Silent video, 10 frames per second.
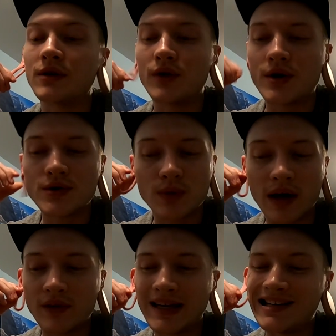Your ears will
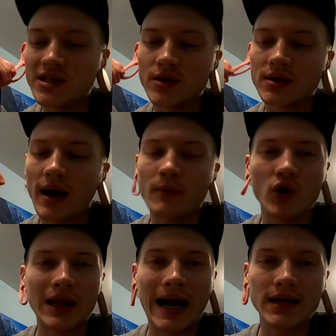have an easier time
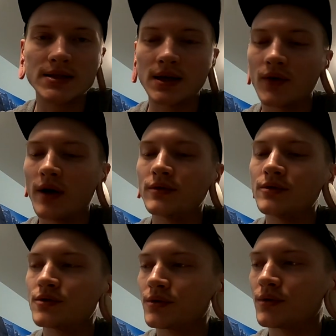relaxing around
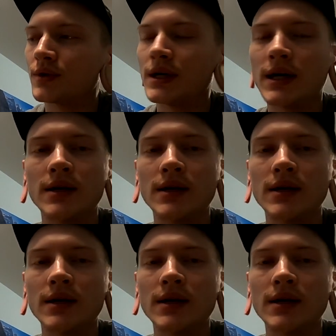your jewelry.